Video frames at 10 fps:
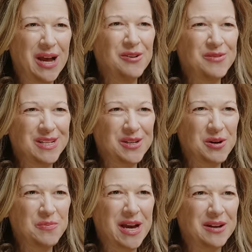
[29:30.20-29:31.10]
Boundaries
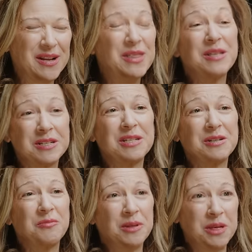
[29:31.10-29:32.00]
are about, and I think this
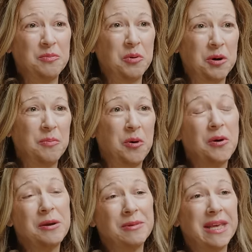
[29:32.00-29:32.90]
is a really important
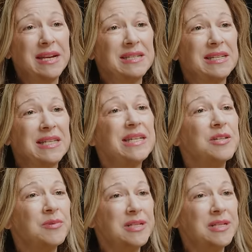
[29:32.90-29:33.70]
point related to this,